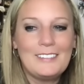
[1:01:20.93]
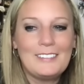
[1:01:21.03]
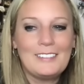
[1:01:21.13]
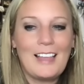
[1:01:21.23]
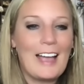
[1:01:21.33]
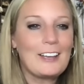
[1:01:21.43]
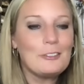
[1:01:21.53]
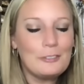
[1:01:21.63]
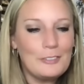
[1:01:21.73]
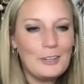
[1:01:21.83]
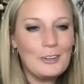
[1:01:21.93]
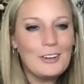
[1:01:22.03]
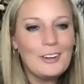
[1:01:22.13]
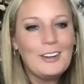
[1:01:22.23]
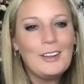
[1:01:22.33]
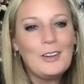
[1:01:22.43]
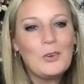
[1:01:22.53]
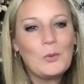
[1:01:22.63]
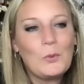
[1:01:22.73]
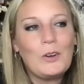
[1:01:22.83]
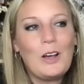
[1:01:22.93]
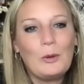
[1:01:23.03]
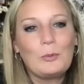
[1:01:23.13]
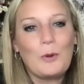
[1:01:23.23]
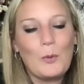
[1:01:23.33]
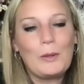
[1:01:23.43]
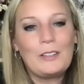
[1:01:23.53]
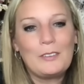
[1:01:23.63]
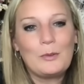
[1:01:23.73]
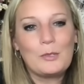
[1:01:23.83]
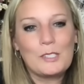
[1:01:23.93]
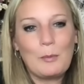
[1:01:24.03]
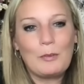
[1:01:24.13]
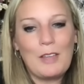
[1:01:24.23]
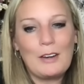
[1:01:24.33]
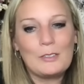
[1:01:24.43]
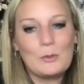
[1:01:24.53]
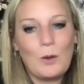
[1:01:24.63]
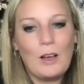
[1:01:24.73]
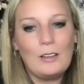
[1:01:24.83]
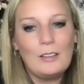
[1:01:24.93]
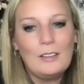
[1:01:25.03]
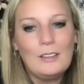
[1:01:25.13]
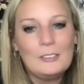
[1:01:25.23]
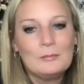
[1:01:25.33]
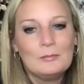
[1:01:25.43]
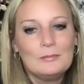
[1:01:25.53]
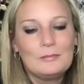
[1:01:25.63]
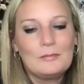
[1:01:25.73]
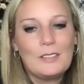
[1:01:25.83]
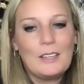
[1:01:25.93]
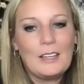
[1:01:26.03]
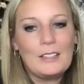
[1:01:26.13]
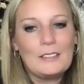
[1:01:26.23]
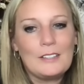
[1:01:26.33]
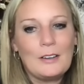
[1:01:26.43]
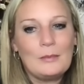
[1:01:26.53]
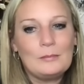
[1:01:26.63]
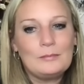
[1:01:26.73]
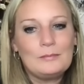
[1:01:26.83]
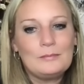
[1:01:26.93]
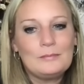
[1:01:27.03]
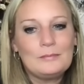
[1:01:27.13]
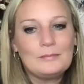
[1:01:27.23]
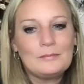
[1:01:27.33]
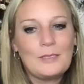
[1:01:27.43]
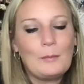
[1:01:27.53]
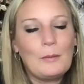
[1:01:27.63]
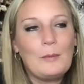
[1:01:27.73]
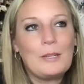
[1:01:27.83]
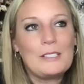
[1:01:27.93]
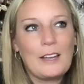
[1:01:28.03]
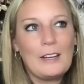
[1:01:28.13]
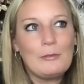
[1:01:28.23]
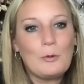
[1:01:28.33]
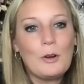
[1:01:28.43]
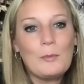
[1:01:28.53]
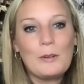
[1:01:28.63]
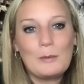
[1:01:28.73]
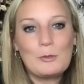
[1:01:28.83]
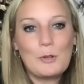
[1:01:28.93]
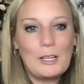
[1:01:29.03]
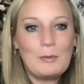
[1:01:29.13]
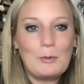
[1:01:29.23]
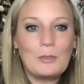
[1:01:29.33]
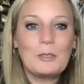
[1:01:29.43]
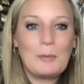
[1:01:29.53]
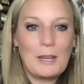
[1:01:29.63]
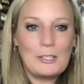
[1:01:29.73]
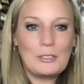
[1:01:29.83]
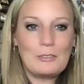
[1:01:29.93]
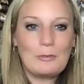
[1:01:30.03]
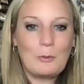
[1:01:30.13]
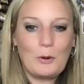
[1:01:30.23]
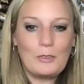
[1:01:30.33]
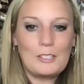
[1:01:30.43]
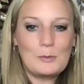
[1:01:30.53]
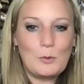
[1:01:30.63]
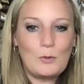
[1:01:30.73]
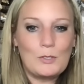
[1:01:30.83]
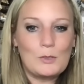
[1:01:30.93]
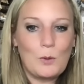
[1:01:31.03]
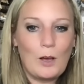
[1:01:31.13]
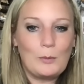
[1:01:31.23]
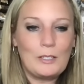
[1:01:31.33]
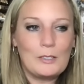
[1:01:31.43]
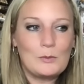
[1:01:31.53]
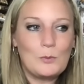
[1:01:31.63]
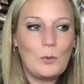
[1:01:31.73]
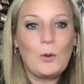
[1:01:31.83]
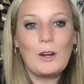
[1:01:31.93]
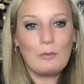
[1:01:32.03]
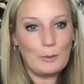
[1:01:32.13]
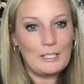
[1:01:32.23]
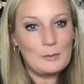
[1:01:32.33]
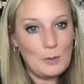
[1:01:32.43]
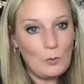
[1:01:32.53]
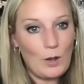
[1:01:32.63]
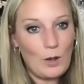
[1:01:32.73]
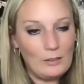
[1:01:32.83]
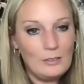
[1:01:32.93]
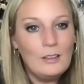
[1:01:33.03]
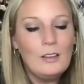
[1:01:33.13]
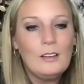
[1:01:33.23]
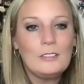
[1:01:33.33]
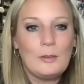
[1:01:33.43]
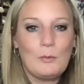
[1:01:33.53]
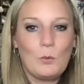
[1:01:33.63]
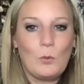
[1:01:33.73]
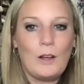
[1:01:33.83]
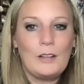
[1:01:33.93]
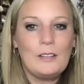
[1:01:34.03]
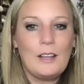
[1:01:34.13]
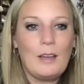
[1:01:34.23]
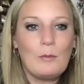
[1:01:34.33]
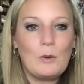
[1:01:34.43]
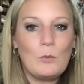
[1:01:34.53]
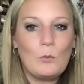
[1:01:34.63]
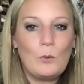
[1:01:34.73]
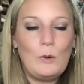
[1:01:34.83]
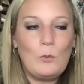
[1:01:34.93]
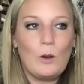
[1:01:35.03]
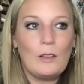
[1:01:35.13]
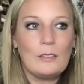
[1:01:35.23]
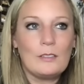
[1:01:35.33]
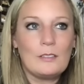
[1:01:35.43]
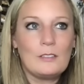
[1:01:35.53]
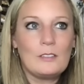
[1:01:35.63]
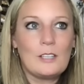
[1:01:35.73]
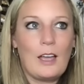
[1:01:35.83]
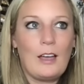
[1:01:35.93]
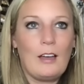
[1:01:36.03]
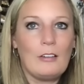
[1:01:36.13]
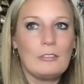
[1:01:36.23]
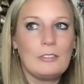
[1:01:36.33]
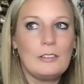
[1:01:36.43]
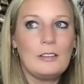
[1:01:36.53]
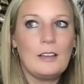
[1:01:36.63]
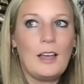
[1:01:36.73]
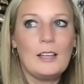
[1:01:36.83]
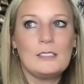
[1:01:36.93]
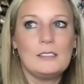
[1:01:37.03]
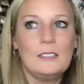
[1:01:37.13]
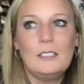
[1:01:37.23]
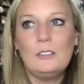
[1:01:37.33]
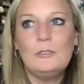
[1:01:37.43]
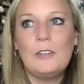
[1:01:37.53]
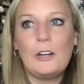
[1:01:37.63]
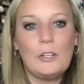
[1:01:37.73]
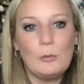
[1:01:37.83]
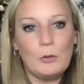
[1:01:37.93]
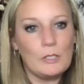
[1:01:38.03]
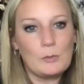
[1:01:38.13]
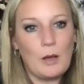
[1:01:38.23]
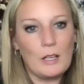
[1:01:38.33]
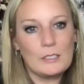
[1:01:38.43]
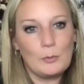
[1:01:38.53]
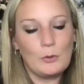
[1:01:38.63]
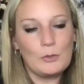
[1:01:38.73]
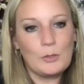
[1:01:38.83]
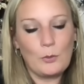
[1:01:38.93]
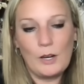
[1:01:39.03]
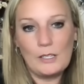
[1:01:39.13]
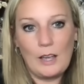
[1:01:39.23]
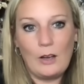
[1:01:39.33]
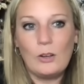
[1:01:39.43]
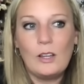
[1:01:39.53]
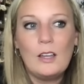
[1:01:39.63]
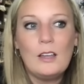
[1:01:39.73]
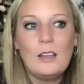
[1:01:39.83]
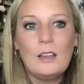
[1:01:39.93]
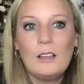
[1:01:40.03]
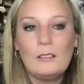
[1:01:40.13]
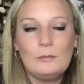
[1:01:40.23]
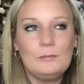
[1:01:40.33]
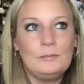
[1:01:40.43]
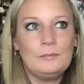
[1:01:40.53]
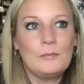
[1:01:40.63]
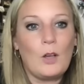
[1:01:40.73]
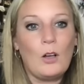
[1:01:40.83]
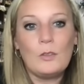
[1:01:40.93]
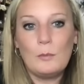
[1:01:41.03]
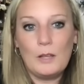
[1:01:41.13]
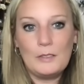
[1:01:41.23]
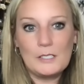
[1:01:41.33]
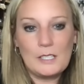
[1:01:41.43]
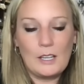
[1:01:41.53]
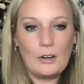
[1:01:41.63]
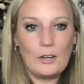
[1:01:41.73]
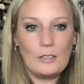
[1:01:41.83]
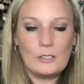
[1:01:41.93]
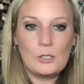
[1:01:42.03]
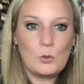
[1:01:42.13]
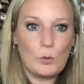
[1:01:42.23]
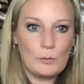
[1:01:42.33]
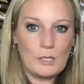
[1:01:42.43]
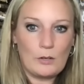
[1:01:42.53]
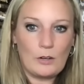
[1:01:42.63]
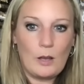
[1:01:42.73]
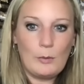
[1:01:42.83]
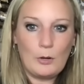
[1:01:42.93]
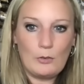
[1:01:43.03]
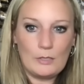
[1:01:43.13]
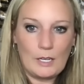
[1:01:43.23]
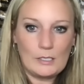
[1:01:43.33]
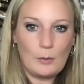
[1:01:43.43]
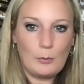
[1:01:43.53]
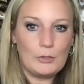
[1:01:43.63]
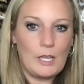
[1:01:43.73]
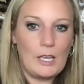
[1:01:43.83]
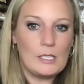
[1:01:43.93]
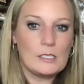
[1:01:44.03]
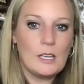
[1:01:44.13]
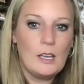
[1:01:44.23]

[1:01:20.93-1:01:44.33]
lack of fear will help Roman through some of that as well. And I'm excited for it, but I'm trying to be really patient for this move as well, because we want everybody to be well, number one, and we want to have as little variable as possible. So right now, all the mud that's there and the storms that are coming over the next couple days,